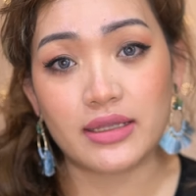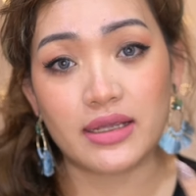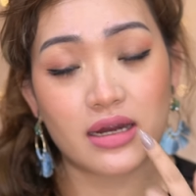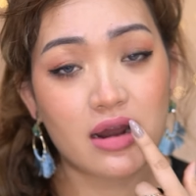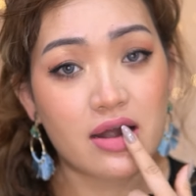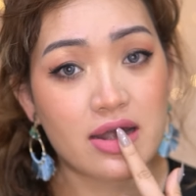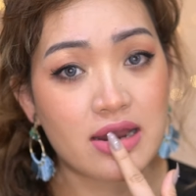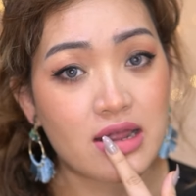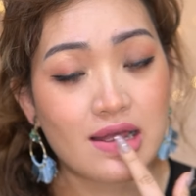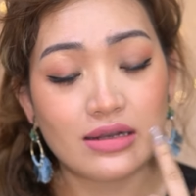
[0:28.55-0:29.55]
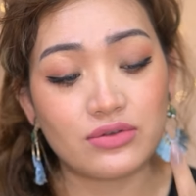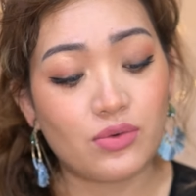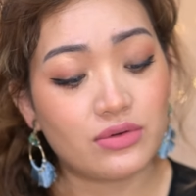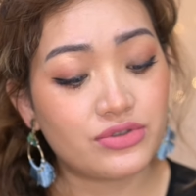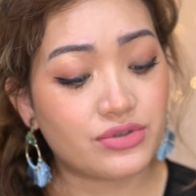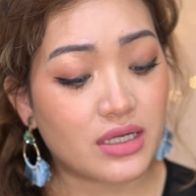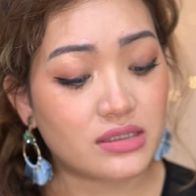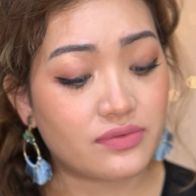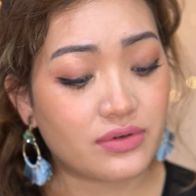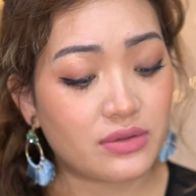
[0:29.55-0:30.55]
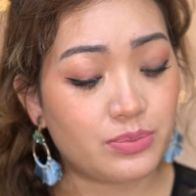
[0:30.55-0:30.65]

They are non-transfer,